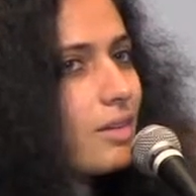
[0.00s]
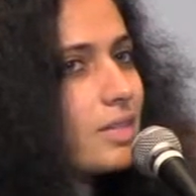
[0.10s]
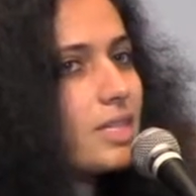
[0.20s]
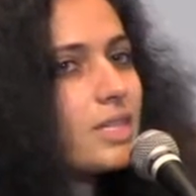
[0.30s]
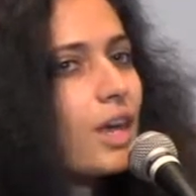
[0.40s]

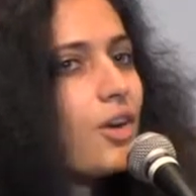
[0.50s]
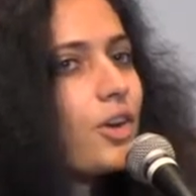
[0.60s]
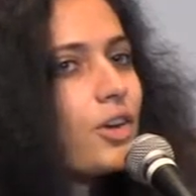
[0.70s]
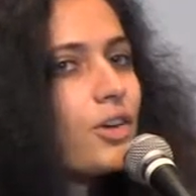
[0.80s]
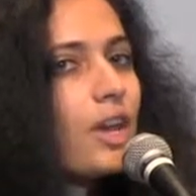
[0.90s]
This is carry
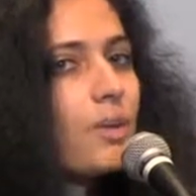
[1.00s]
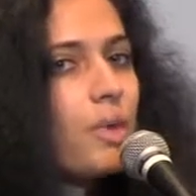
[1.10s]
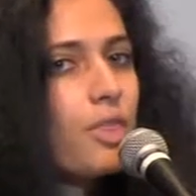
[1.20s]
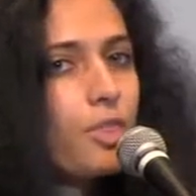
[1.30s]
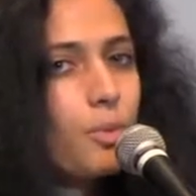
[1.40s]
your name
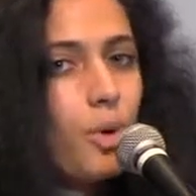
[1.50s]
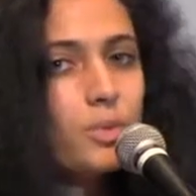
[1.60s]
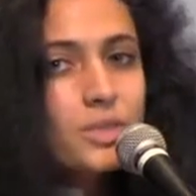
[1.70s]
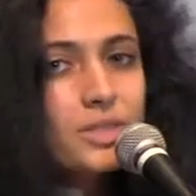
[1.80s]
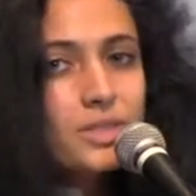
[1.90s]
in
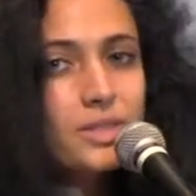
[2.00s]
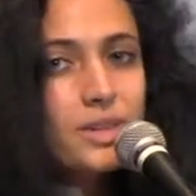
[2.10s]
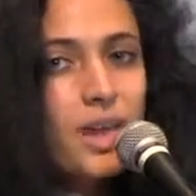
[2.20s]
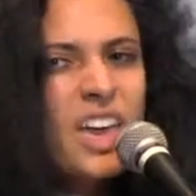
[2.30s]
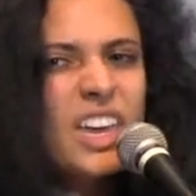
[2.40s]
throat.
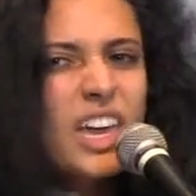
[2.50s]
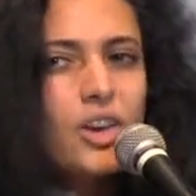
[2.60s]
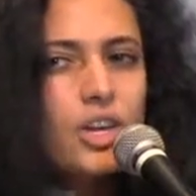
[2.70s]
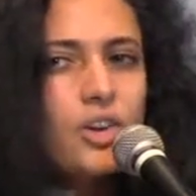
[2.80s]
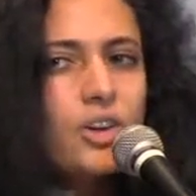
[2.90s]

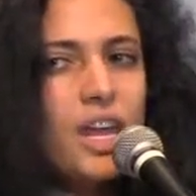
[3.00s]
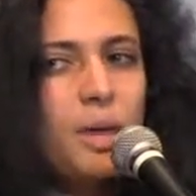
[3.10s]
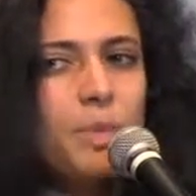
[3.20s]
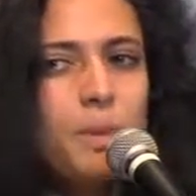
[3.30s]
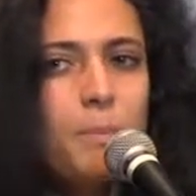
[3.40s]
Carry your
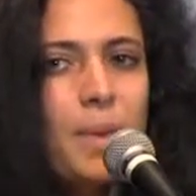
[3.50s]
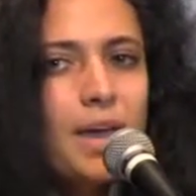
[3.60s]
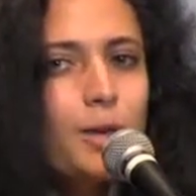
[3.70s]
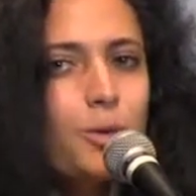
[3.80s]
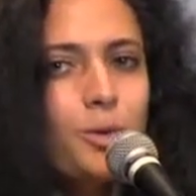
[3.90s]
name in
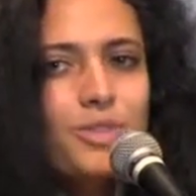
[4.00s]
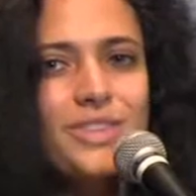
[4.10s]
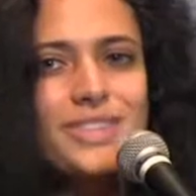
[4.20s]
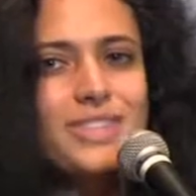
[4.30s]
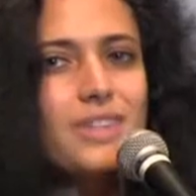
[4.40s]
Beirut.
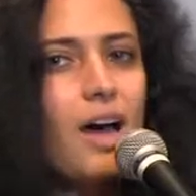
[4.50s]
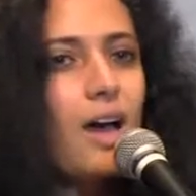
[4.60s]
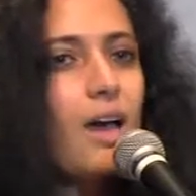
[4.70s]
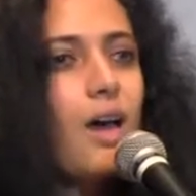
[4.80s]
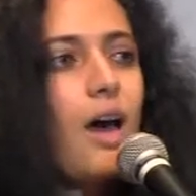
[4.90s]
This is
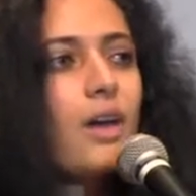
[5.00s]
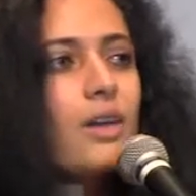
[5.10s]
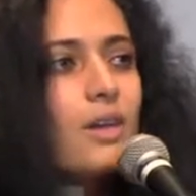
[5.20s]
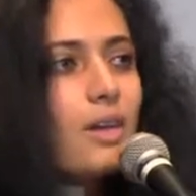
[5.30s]
not gun.